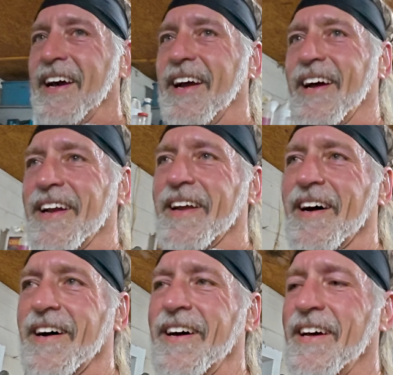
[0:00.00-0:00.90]
And
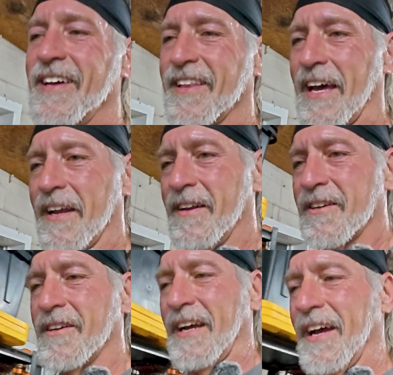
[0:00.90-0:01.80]
that
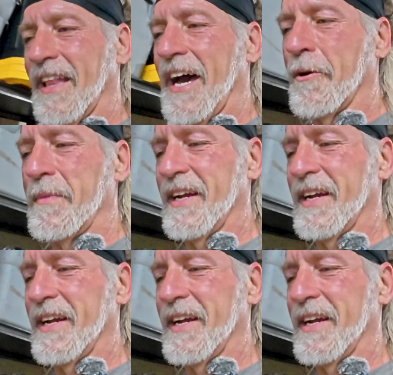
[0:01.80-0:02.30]
allowed